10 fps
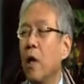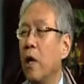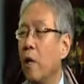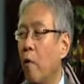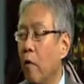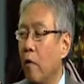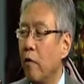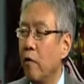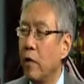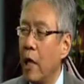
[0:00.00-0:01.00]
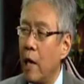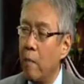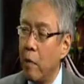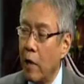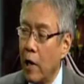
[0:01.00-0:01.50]
In order for
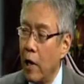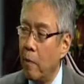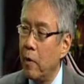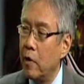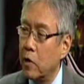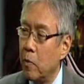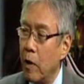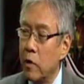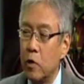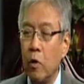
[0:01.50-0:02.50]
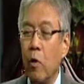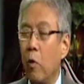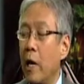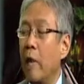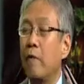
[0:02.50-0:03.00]
that company to sponsor you,
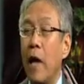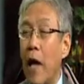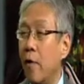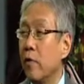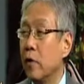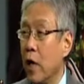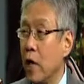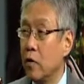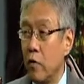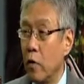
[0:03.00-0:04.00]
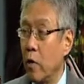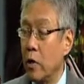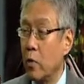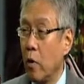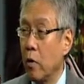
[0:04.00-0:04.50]
we have to advertise for
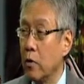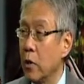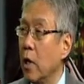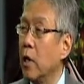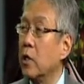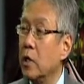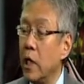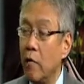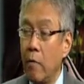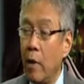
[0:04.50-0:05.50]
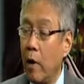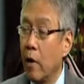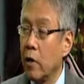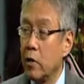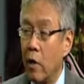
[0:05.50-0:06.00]
U.S. workers, see if
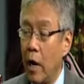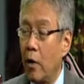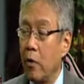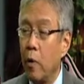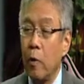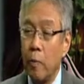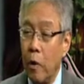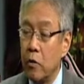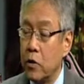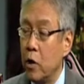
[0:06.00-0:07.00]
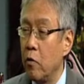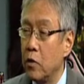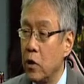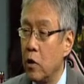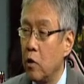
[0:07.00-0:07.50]
Americans are out there. We post
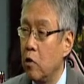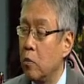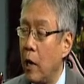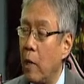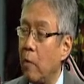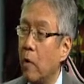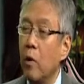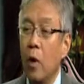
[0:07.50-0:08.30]
notice in the newspaper.